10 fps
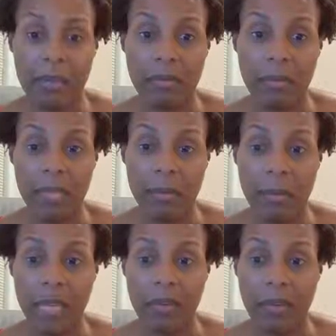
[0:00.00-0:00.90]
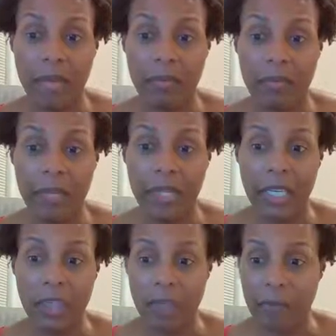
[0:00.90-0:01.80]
make a variation.